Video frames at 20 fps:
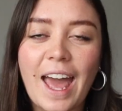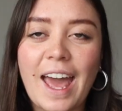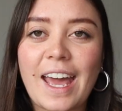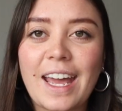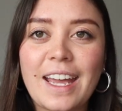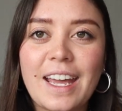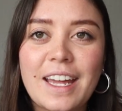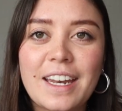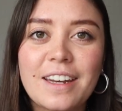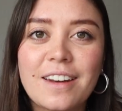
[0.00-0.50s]

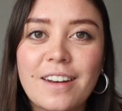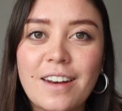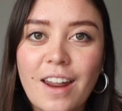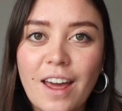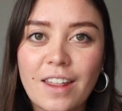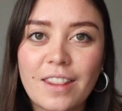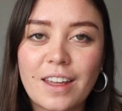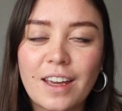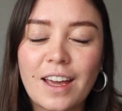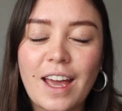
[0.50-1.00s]

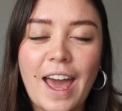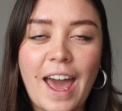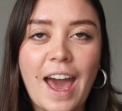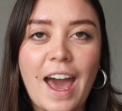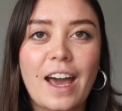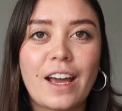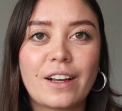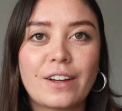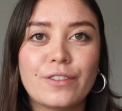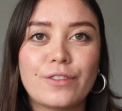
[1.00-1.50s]
Another
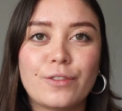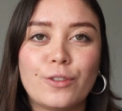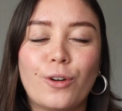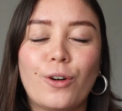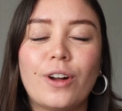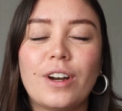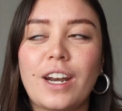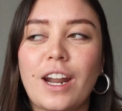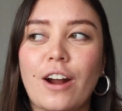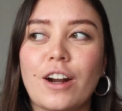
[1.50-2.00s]
hack
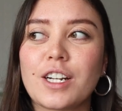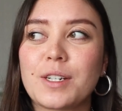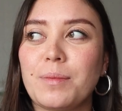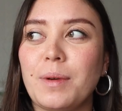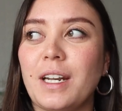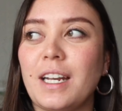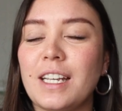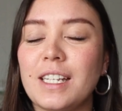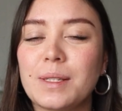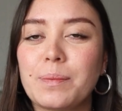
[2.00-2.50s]
for
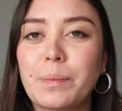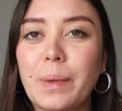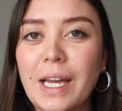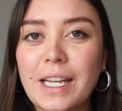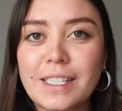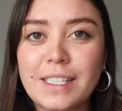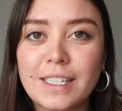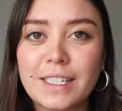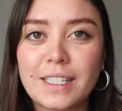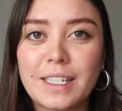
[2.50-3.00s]
nourishment is
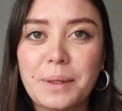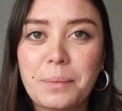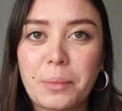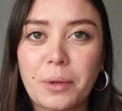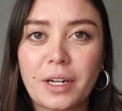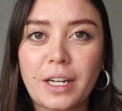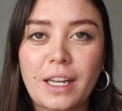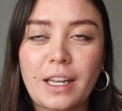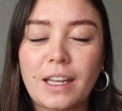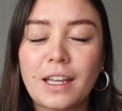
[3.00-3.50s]
basically
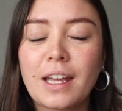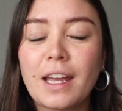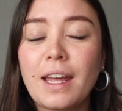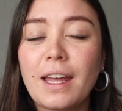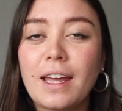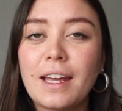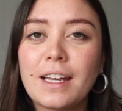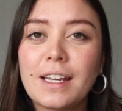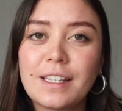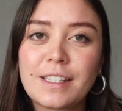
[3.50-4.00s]
bringing
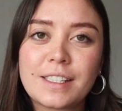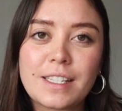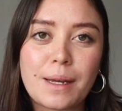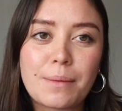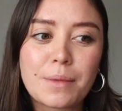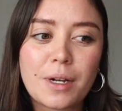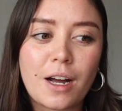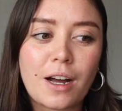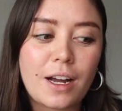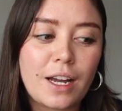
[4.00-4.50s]

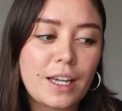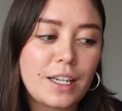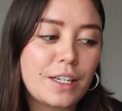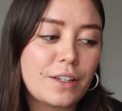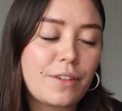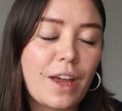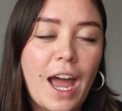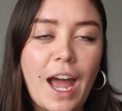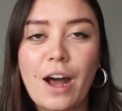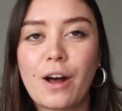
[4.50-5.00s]
some kind
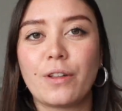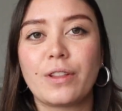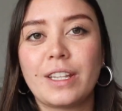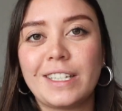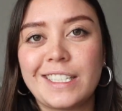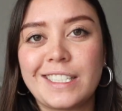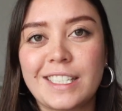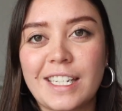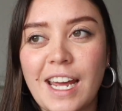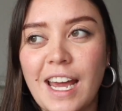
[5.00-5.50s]
of
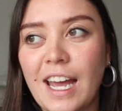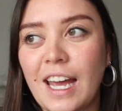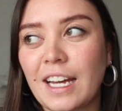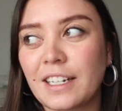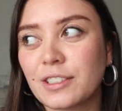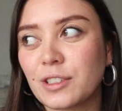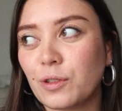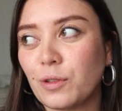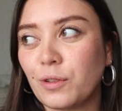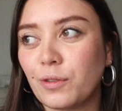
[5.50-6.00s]
healthy
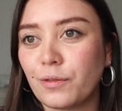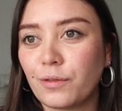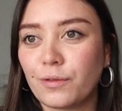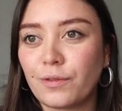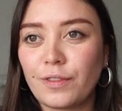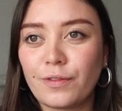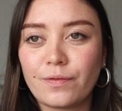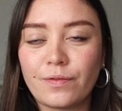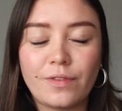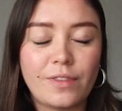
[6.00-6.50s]
snacks or,
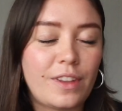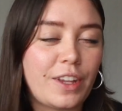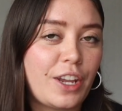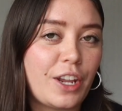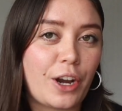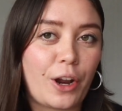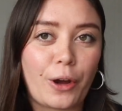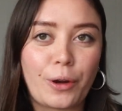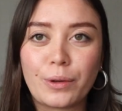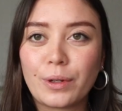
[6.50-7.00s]

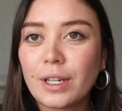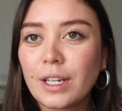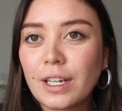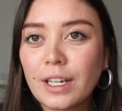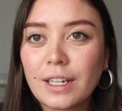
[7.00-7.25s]
you know,